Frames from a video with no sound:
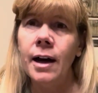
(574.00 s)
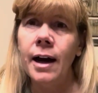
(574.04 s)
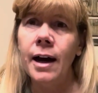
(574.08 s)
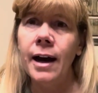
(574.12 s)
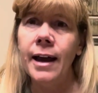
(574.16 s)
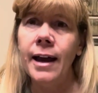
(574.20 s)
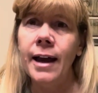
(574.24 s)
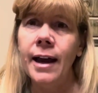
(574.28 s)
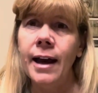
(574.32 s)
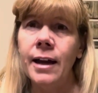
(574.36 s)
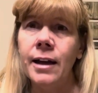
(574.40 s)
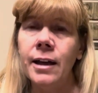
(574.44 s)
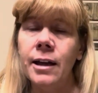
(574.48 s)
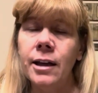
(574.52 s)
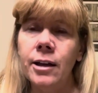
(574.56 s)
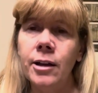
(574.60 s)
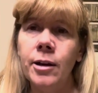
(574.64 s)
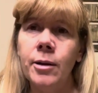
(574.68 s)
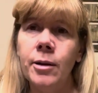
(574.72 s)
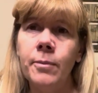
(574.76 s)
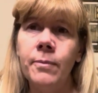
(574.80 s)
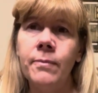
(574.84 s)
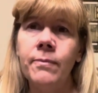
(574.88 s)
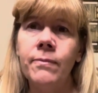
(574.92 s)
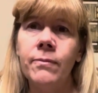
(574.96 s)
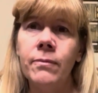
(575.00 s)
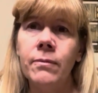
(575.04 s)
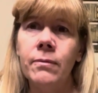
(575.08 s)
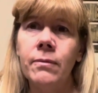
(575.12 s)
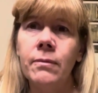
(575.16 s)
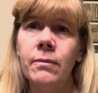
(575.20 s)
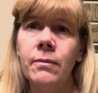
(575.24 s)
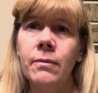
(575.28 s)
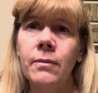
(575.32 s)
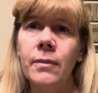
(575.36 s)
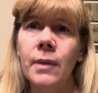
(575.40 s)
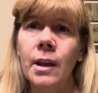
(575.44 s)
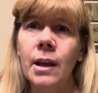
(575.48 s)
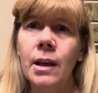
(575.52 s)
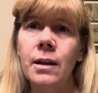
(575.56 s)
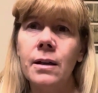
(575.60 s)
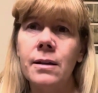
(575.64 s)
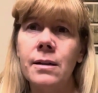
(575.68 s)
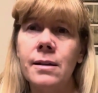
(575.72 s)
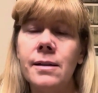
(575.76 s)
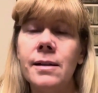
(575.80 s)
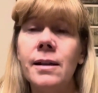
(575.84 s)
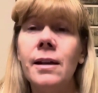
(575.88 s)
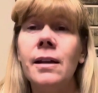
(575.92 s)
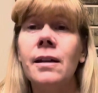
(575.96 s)
I had him
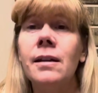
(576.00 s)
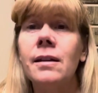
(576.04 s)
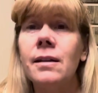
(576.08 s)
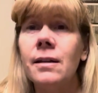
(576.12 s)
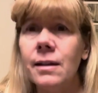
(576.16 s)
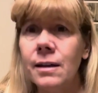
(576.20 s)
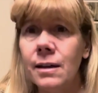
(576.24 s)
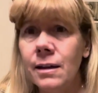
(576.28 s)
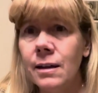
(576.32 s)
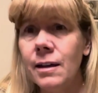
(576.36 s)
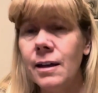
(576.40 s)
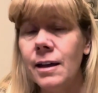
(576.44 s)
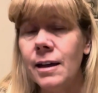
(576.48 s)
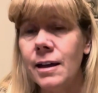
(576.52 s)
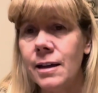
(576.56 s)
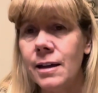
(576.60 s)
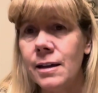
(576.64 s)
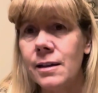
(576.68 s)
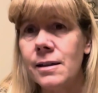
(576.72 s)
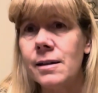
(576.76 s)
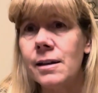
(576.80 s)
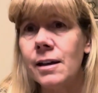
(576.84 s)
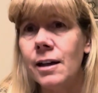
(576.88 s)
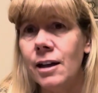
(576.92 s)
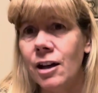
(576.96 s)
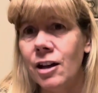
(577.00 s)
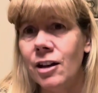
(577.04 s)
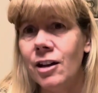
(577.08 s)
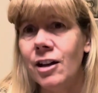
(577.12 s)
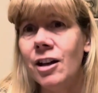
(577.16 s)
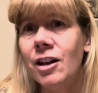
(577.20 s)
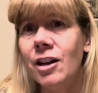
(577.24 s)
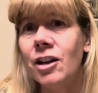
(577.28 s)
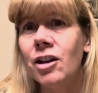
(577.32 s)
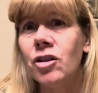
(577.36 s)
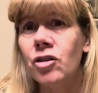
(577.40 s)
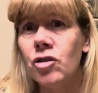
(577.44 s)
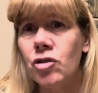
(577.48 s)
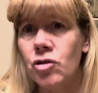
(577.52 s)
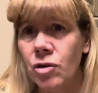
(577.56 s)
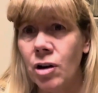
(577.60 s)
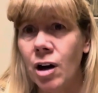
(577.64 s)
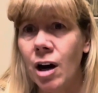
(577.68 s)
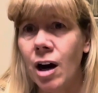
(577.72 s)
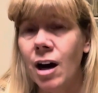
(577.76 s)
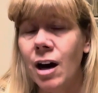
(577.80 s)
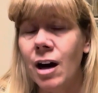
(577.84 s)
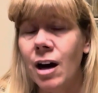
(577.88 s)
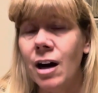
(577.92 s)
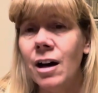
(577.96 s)
sit, he could sit and he could
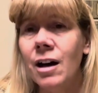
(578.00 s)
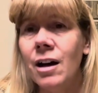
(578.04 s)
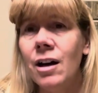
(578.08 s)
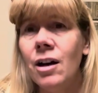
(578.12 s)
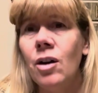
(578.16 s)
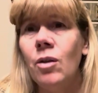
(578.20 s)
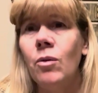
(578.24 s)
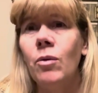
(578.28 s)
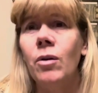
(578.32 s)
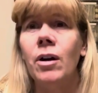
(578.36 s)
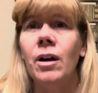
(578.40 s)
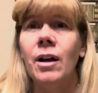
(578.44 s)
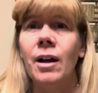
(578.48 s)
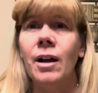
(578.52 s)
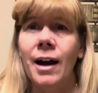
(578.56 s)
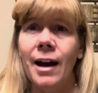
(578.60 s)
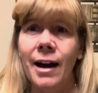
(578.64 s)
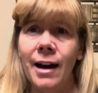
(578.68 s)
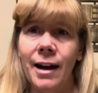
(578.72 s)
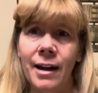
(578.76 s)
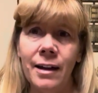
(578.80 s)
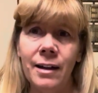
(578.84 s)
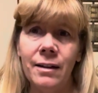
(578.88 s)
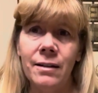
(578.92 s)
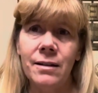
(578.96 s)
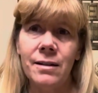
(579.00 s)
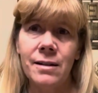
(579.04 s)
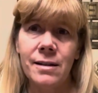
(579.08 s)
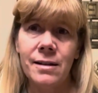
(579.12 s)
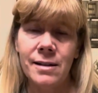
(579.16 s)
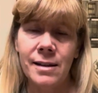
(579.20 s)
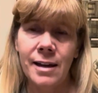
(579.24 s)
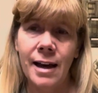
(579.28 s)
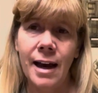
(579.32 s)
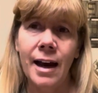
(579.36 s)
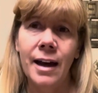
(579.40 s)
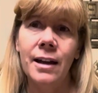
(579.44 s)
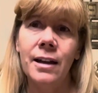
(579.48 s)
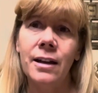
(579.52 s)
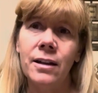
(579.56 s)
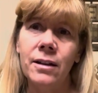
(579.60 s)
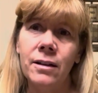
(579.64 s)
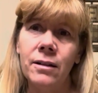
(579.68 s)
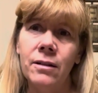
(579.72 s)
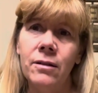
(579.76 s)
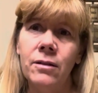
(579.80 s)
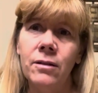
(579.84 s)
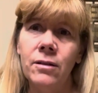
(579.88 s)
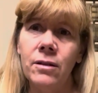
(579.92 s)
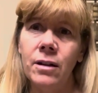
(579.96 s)
draw while I sat
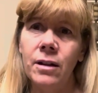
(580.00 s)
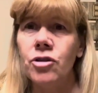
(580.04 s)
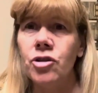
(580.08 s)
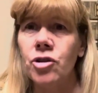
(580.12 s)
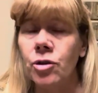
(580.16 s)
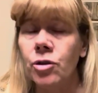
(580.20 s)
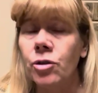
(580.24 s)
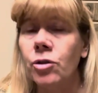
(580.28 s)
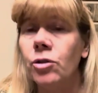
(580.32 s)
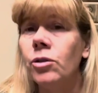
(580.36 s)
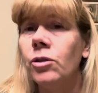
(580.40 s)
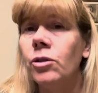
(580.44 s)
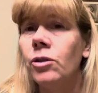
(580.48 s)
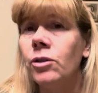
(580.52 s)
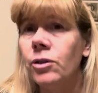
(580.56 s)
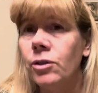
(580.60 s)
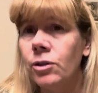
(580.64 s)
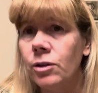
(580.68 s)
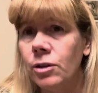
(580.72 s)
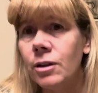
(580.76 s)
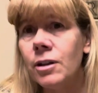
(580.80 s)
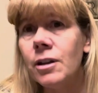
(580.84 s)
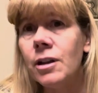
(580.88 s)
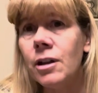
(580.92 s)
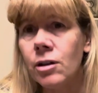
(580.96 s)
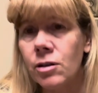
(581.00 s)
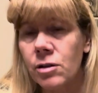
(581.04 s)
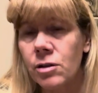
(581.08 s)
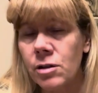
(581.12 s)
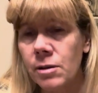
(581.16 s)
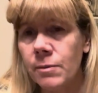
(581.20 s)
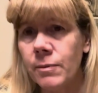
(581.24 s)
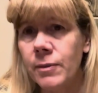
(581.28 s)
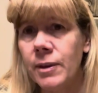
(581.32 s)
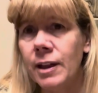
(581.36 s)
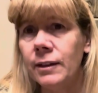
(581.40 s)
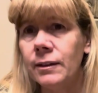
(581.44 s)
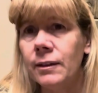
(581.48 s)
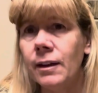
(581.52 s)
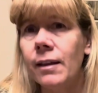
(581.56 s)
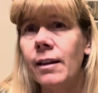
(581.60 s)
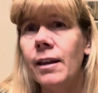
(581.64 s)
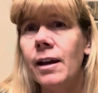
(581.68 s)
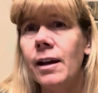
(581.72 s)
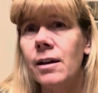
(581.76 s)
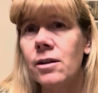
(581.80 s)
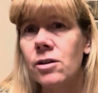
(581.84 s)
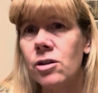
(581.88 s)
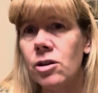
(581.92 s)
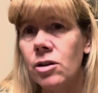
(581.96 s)
and journaled or, you know, something like
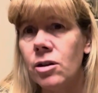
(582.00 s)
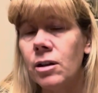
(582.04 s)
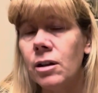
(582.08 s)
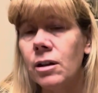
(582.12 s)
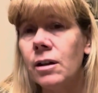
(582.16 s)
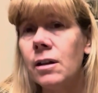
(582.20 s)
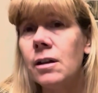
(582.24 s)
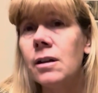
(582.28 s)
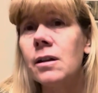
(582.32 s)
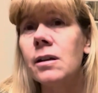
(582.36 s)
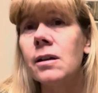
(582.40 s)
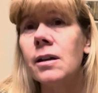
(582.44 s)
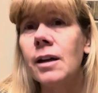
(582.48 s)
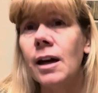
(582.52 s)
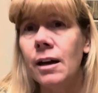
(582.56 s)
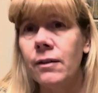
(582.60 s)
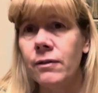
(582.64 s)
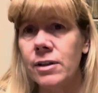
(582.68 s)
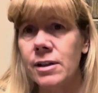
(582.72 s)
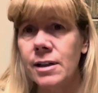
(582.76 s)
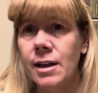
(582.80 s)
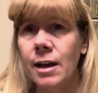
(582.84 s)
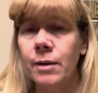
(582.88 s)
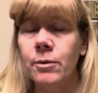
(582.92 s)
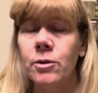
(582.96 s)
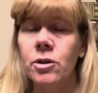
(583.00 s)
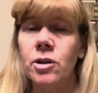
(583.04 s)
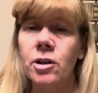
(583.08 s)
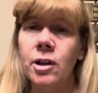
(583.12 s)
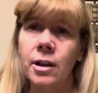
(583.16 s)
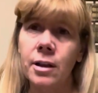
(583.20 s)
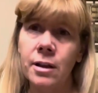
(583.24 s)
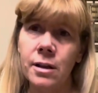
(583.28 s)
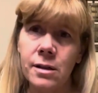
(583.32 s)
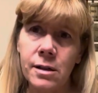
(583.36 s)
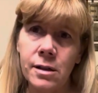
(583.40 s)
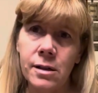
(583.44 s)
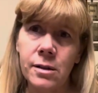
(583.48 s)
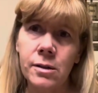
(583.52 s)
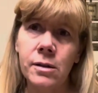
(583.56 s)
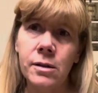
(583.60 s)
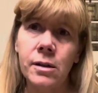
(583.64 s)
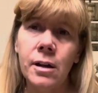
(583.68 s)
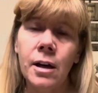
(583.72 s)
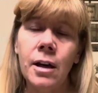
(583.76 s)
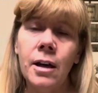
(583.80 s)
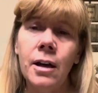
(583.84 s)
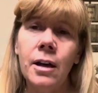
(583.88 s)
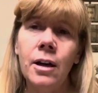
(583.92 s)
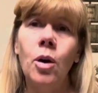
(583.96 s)
that. So you can kind of establish like this is
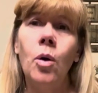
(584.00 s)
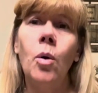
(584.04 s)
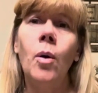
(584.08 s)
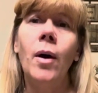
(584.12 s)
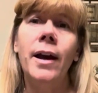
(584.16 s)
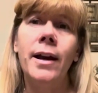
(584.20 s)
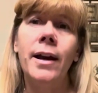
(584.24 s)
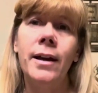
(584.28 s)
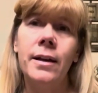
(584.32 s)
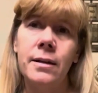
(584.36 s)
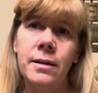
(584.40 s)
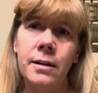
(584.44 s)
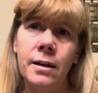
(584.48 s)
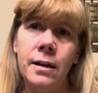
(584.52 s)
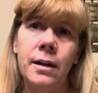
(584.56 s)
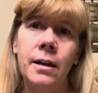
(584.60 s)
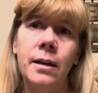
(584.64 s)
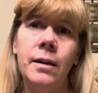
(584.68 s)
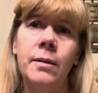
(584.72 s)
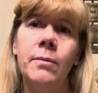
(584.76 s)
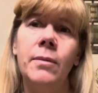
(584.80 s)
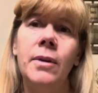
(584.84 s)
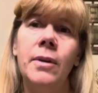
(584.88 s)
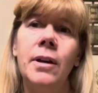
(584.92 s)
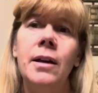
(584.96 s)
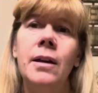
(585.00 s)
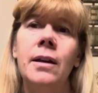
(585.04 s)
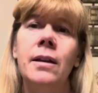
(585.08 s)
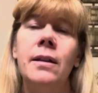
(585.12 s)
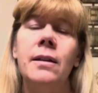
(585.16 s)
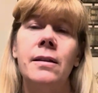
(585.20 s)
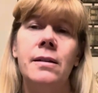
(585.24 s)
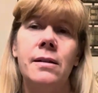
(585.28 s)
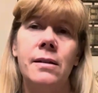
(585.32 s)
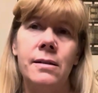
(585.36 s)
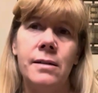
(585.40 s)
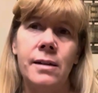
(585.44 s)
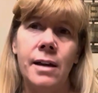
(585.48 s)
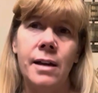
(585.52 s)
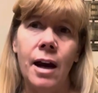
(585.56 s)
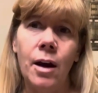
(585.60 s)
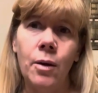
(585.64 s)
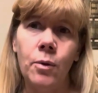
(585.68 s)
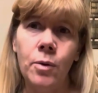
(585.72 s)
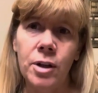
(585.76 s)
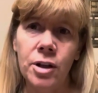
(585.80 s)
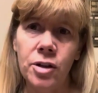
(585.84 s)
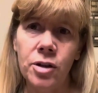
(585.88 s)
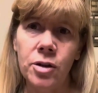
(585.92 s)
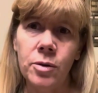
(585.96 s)
quiet time this is how
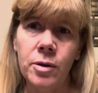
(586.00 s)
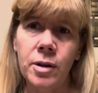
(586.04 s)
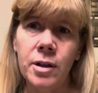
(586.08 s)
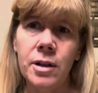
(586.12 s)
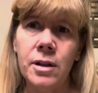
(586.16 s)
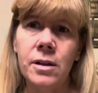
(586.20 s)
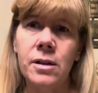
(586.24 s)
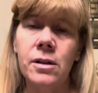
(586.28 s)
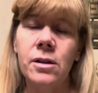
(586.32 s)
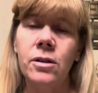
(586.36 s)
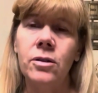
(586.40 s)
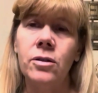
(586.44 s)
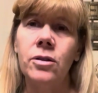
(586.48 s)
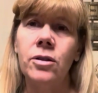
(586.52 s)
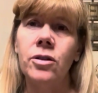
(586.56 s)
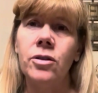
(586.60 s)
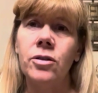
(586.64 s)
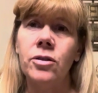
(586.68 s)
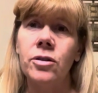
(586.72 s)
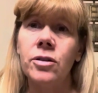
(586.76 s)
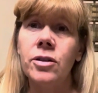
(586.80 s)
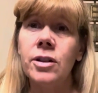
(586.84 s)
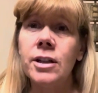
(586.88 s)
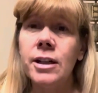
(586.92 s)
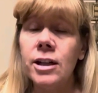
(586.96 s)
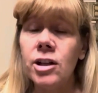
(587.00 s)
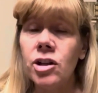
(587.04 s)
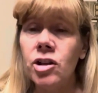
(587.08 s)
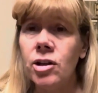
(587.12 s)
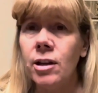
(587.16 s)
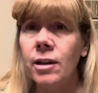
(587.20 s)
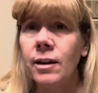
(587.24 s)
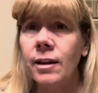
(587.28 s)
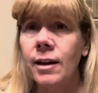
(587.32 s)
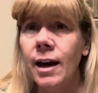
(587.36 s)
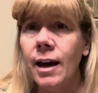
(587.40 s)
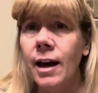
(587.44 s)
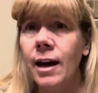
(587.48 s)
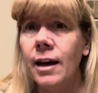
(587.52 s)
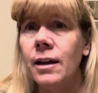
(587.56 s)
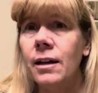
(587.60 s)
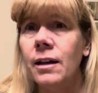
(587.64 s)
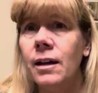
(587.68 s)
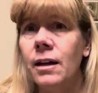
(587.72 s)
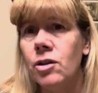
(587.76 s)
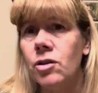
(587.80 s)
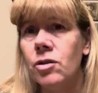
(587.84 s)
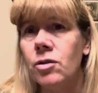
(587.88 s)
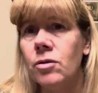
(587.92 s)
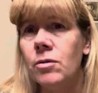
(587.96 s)
we do it. So you're teaching that
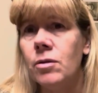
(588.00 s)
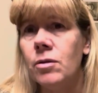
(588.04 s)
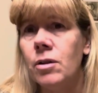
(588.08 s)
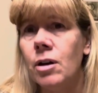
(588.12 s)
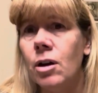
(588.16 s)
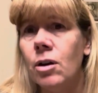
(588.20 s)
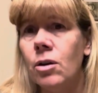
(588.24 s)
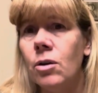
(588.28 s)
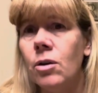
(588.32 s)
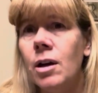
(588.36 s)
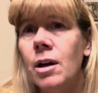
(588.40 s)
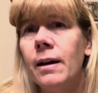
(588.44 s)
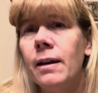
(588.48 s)
as you go.